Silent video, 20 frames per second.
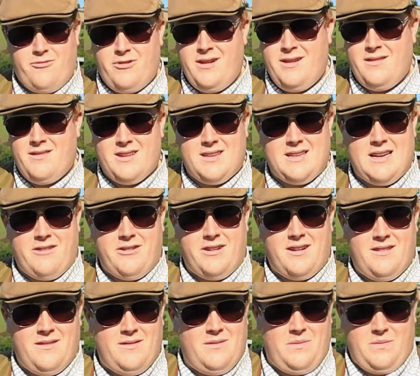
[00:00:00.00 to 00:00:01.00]
gridded this
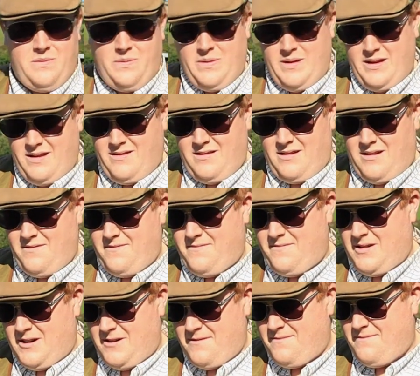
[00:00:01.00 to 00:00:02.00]
area, I've
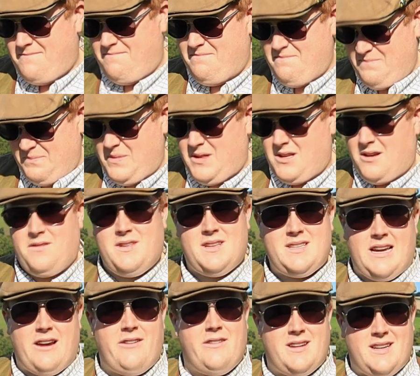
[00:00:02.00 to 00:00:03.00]
I've done
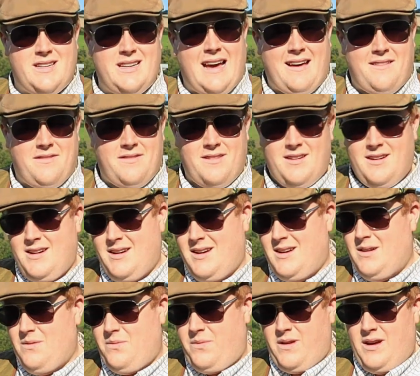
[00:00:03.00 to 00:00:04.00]
this area to death.
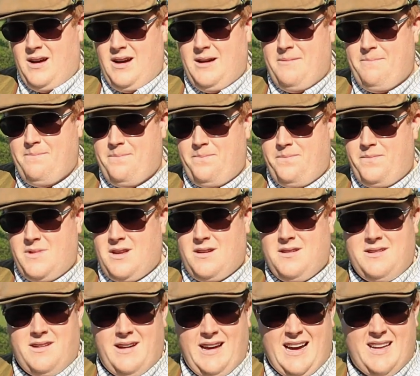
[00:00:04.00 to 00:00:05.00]
Um, turns
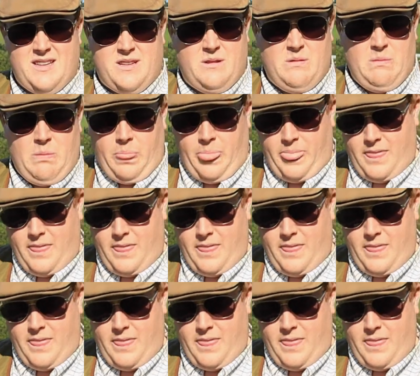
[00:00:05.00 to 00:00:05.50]
out I hadn't.